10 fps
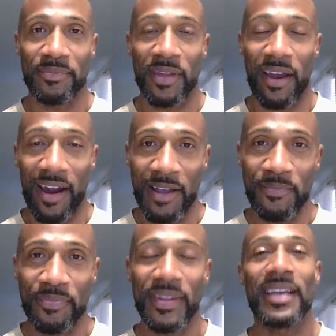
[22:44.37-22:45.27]
All right.
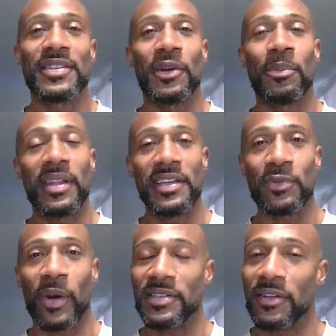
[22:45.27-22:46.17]
So please
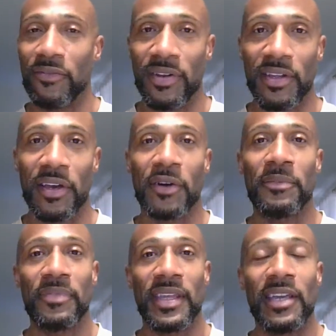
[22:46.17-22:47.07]
watch the video
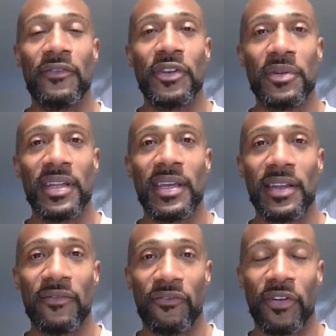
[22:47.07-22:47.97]
if you
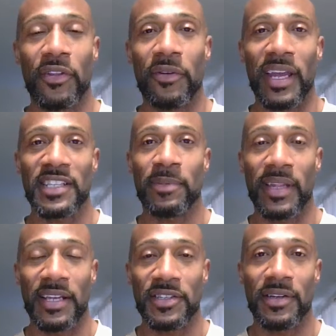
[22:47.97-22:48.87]
need further
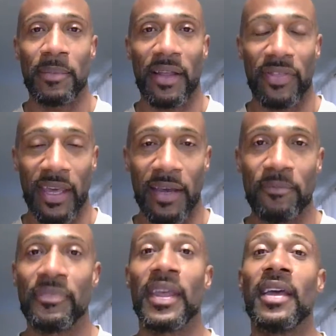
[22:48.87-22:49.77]
explanation about that.
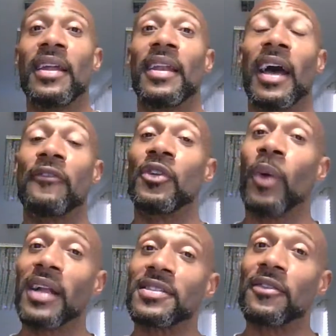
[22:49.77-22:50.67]
Now, if you
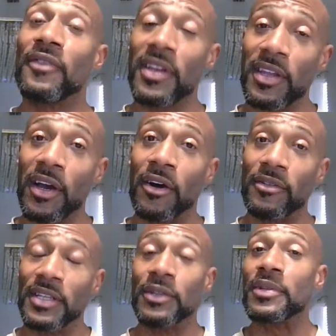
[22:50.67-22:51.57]
watch the video
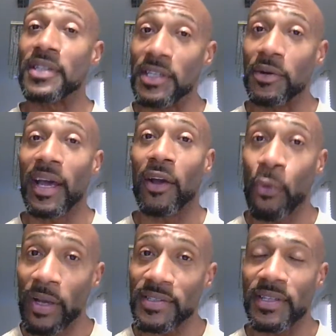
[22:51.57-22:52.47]
and you still got
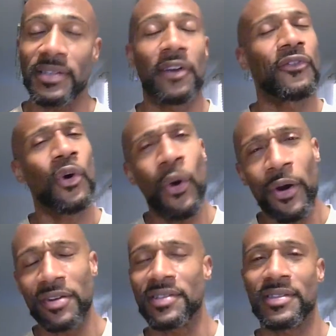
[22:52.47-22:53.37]
questions, of
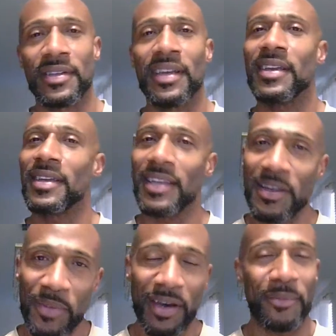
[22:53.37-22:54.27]
course,
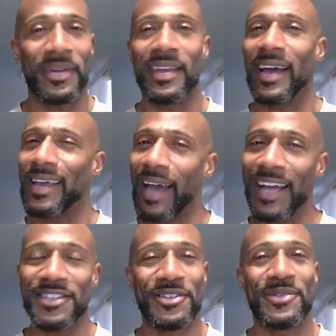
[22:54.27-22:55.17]
email me. I
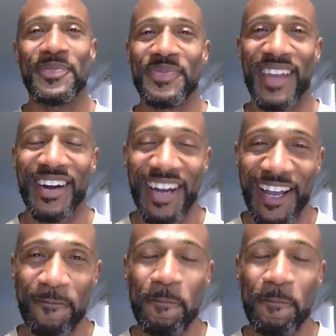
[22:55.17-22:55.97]
got you. All right.